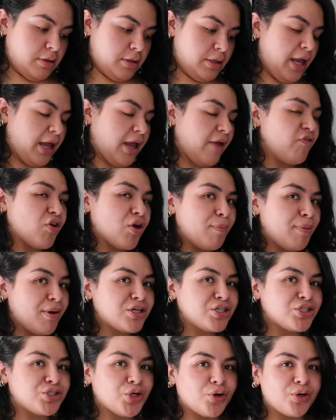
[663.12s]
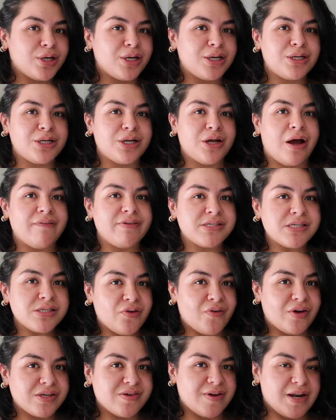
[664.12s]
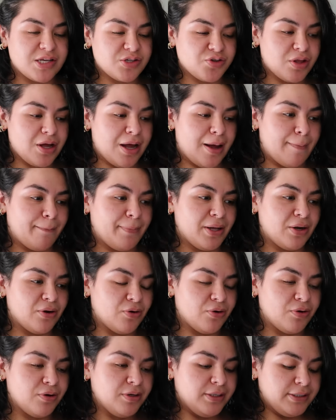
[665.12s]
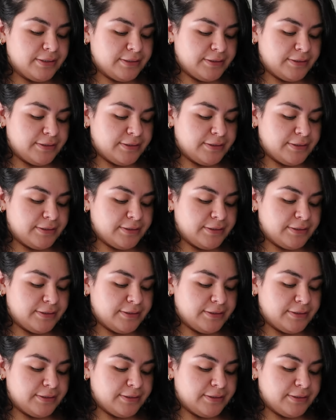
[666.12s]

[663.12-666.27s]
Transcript: Like, if you compare it to soda, obviously no más sabe a soda, pero